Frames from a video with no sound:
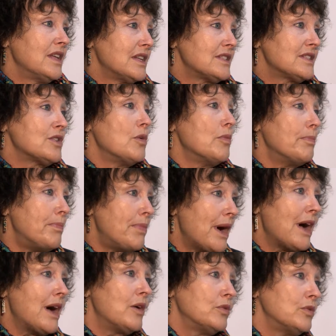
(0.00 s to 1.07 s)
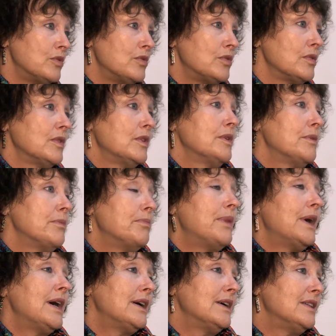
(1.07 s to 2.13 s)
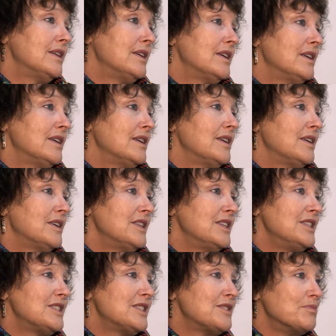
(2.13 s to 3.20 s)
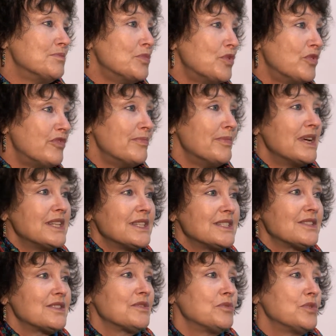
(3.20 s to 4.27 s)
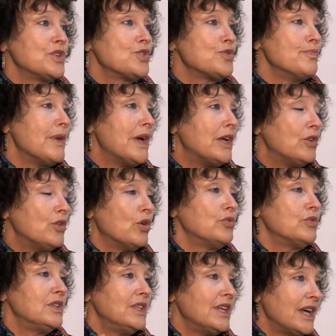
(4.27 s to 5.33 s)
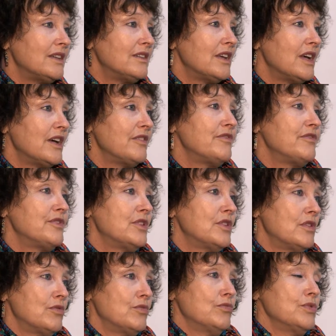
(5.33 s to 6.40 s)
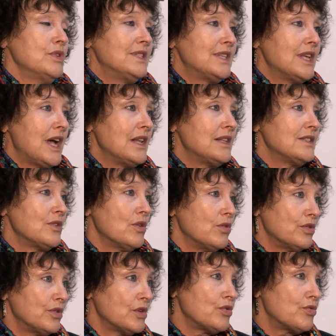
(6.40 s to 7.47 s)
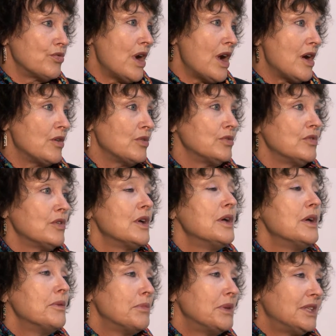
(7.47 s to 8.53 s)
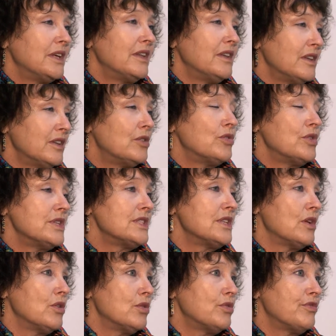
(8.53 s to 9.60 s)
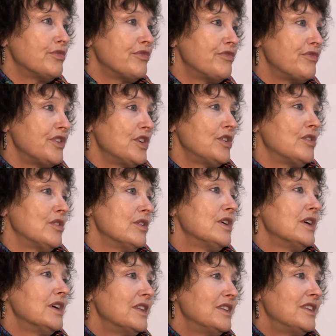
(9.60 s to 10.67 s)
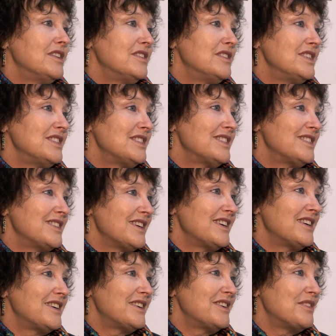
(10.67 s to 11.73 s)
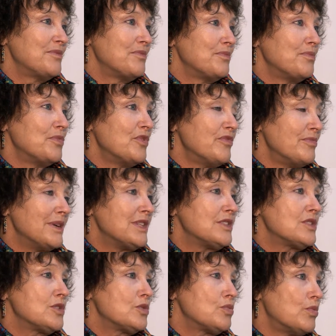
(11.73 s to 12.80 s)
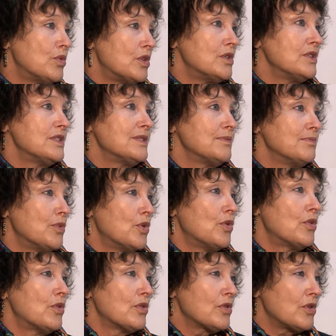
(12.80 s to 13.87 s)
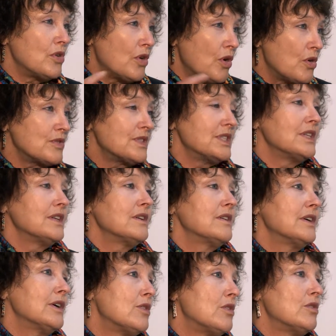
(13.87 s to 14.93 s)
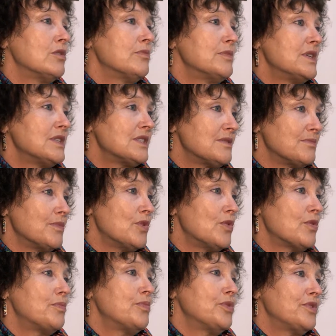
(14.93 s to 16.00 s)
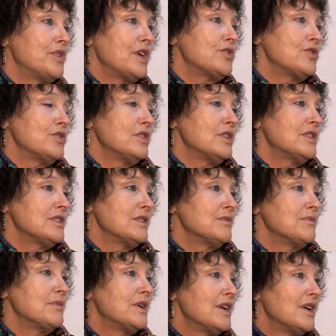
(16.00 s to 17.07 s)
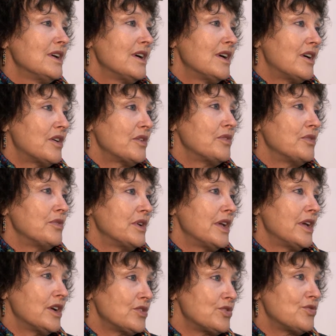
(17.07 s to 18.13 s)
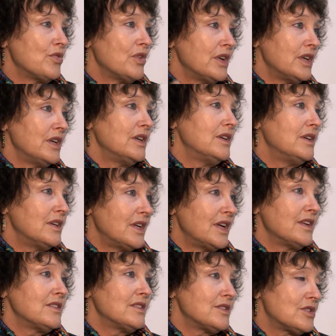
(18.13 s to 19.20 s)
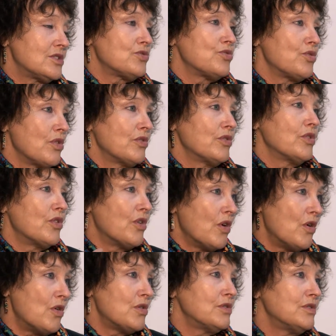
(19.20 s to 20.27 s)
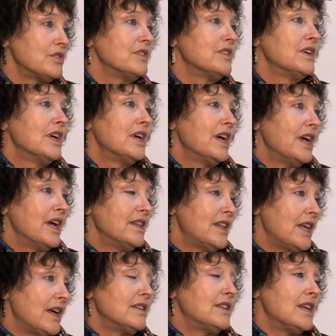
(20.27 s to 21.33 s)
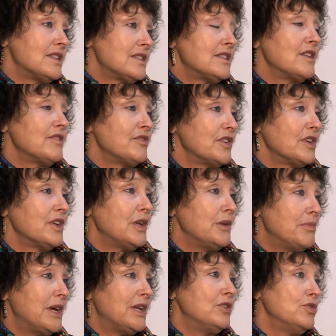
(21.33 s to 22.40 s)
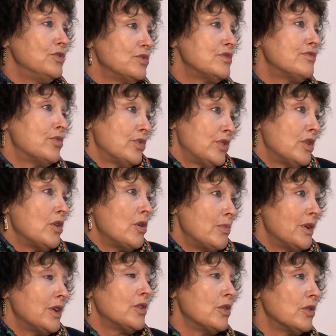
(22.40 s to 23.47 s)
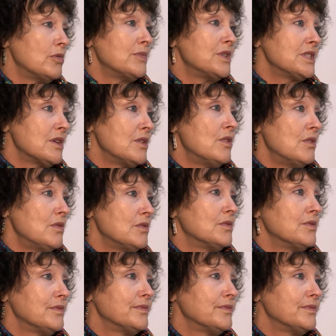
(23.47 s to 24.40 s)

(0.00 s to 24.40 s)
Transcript: that's compounded by these movements which may not yet have their results on the ground, but I think there is a lot of fear that these movements towards more closing economies, more protectionism, are going to actually get stronger hold, and that's definitely bad news for the global economy as a whole.